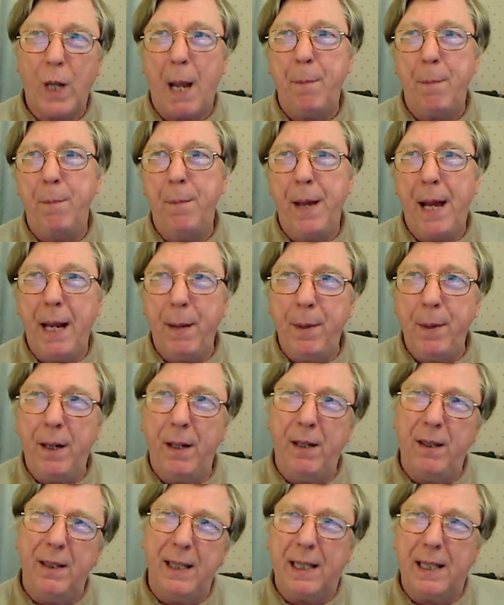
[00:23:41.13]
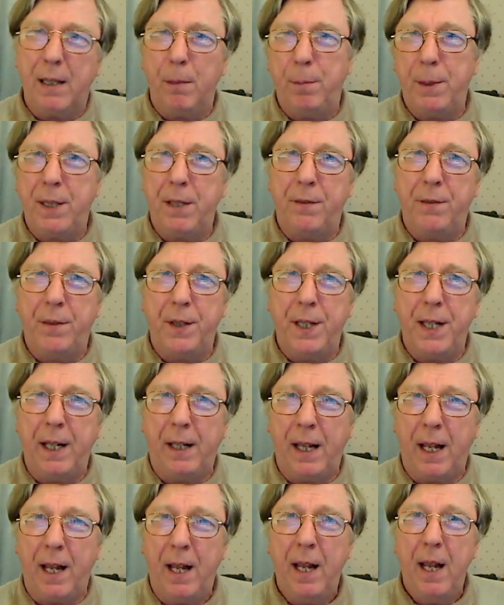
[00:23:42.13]
maybe a little bit of
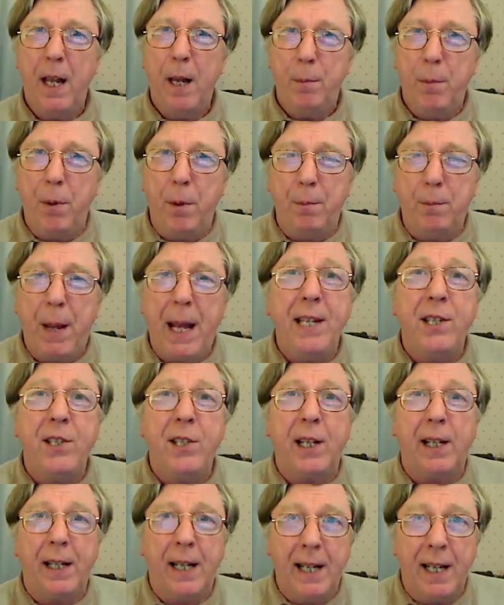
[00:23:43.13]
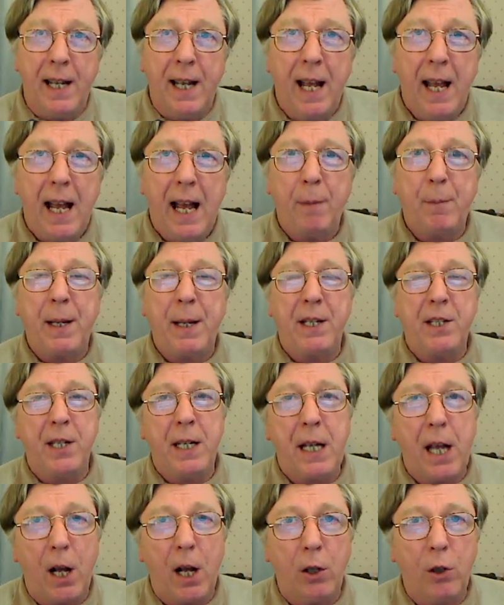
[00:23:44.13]
vanilla, but basically I'm
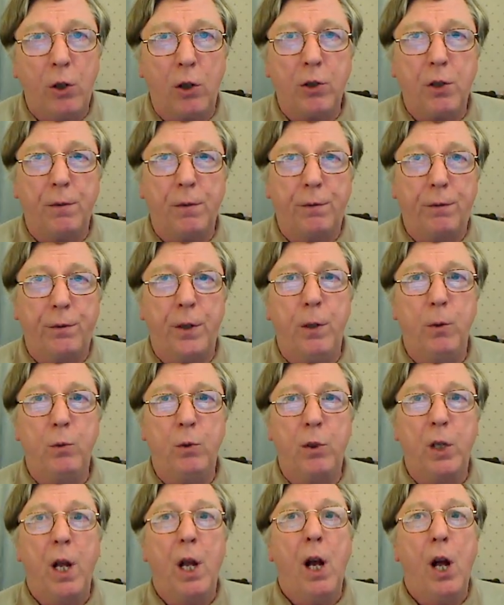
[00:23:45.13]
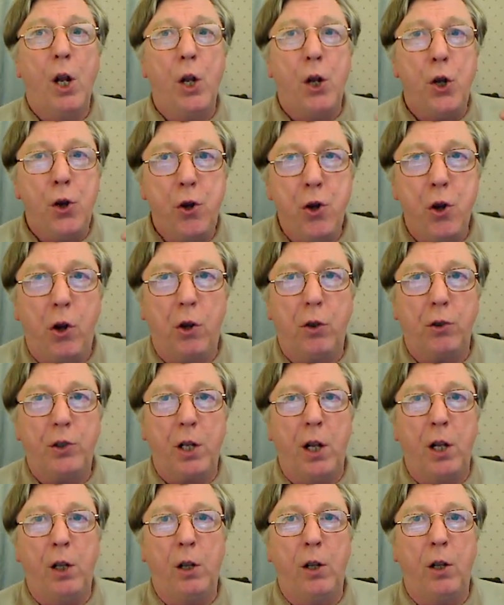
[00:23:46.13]
getting a lot of fruit and not
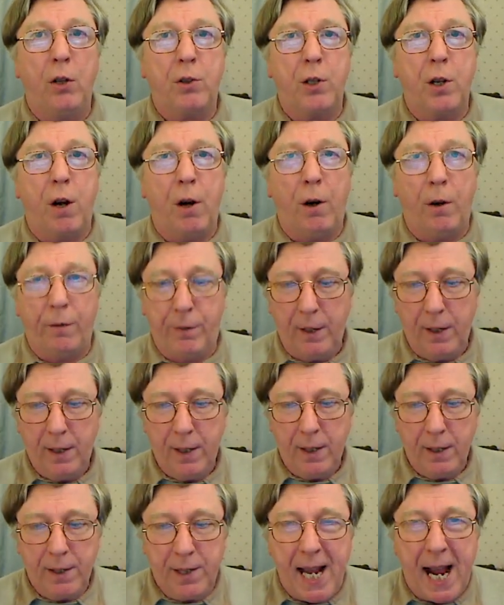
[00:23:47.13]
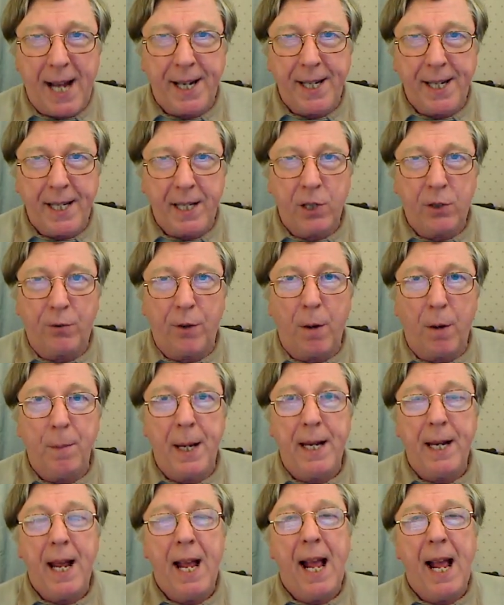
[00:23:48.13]
a lot of tannins from
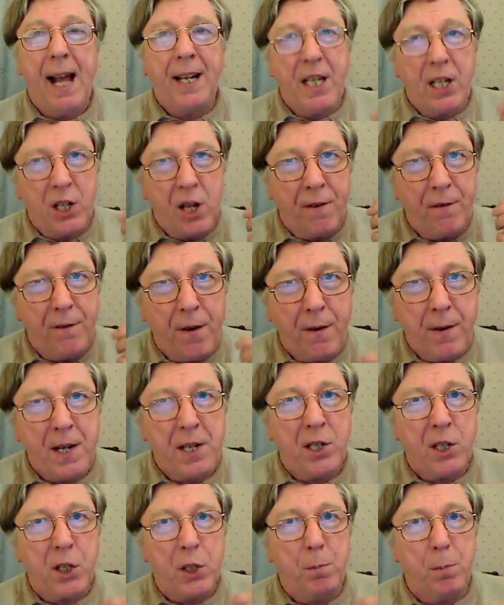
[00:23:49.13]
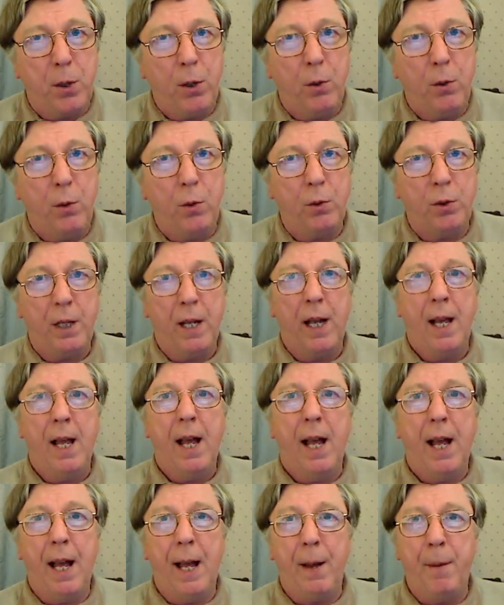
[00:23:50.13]
it, and it's a very smooth,
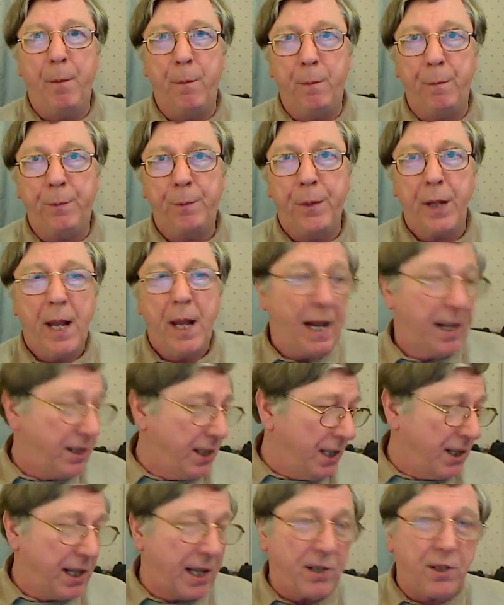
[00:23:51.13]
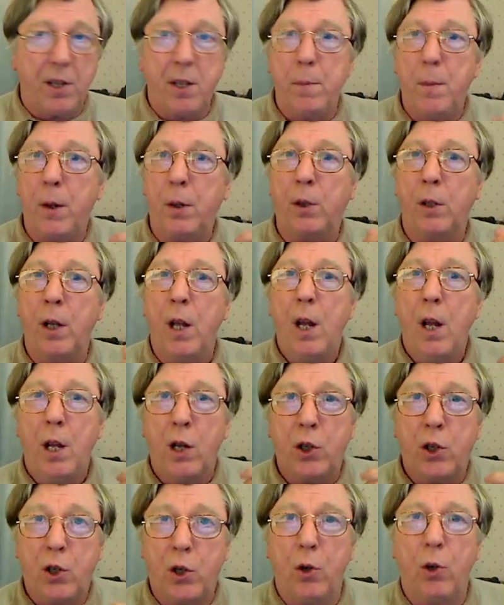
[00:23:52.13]
as it says on the bottle,
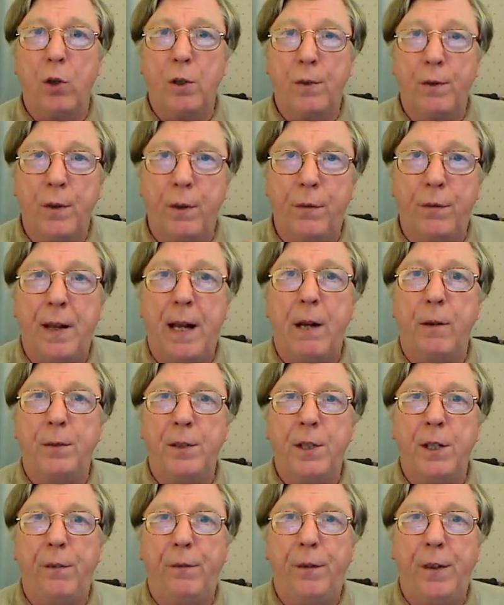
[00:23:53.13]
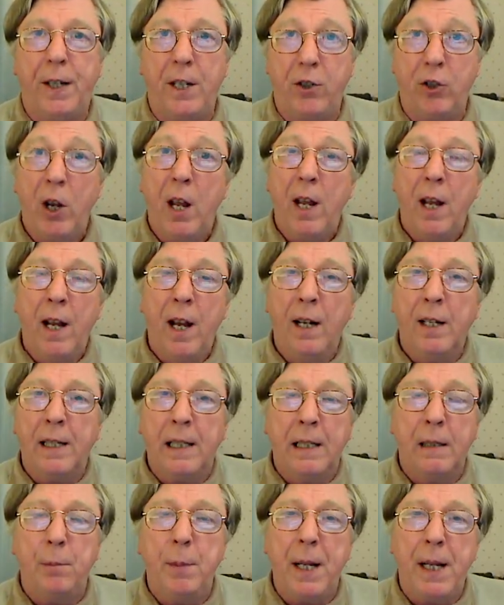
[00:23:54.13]
a sort of a velvety finish, a
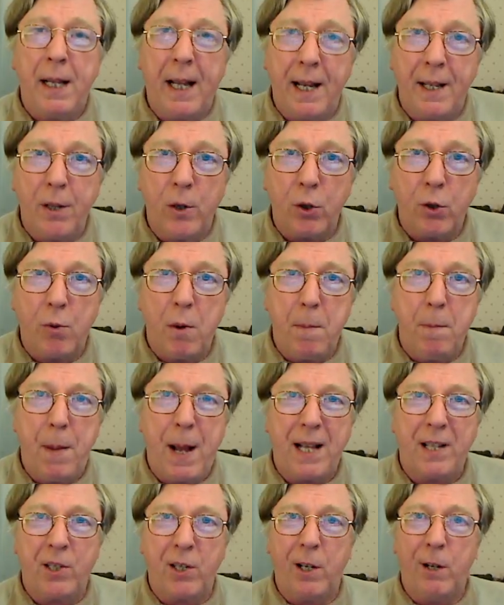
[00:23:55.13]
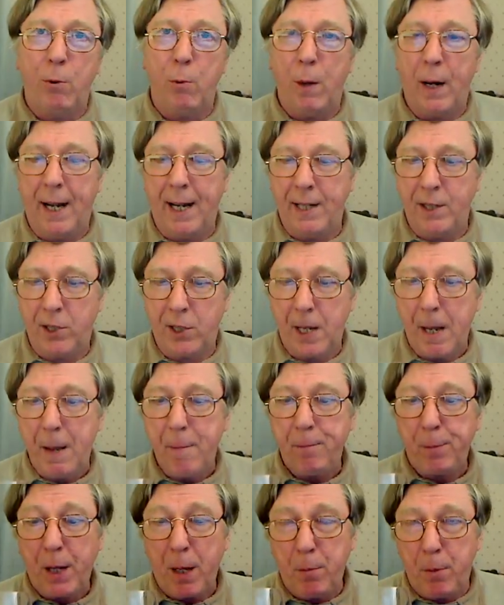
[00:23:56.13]
little bit like those Ripasso wines,
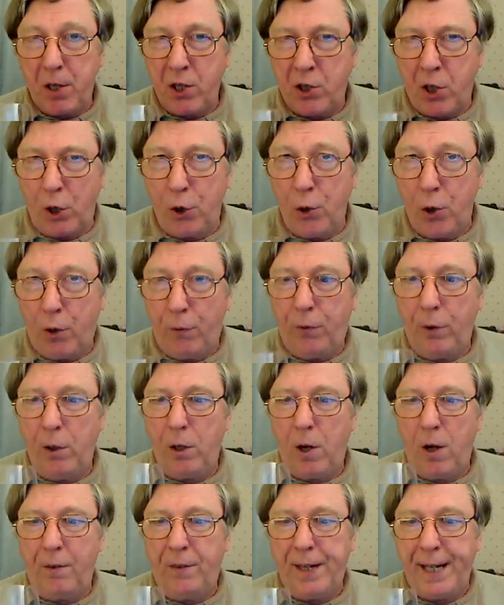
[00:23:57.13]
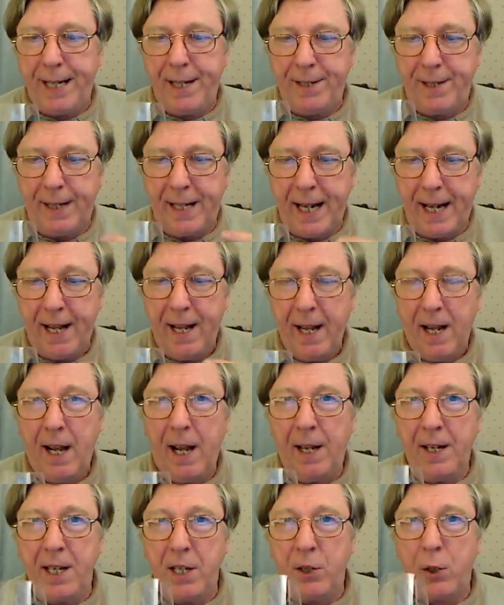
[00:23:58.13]
but there's an awful lot of heat in it,
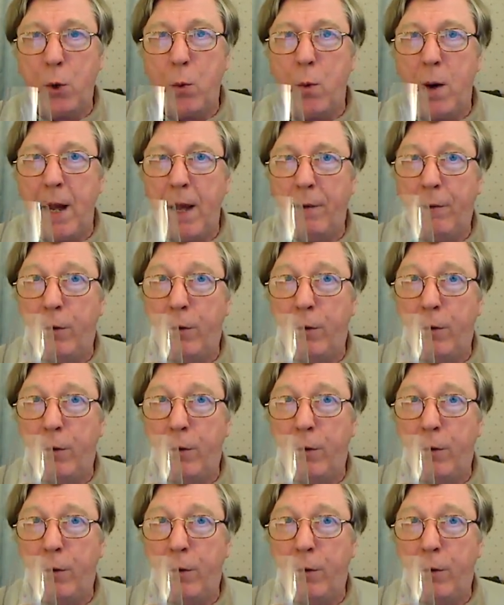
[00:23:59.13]
and it's quite a